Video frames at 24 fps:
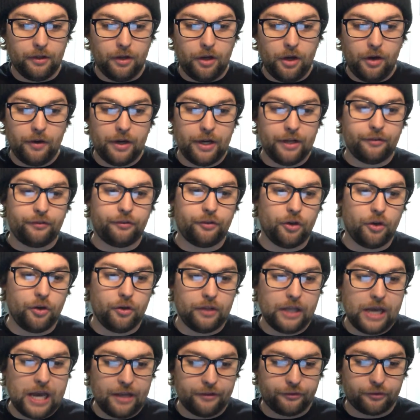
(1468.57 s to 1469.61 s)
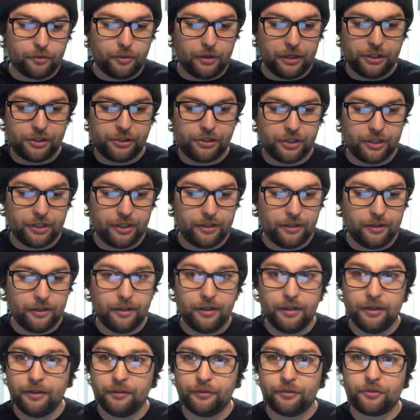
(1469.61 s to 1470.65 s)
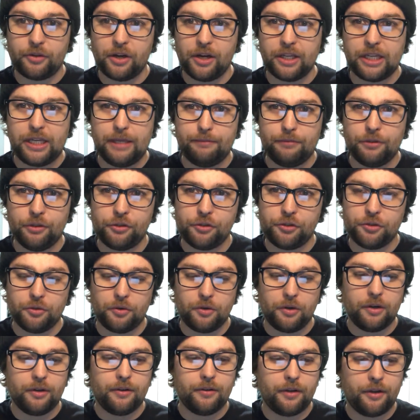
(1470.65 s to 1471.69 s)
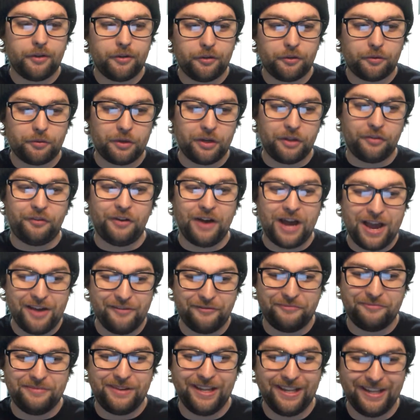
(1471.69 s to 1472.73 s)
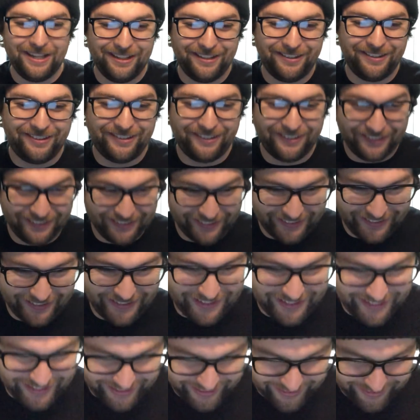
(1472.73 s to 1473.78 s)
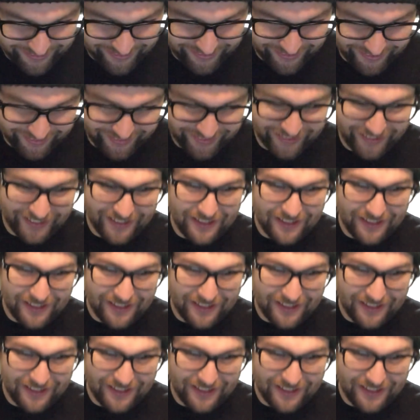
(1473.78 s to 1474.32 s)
All right, so last question. I was trying to keep this short, under 25 minutes. Jesus.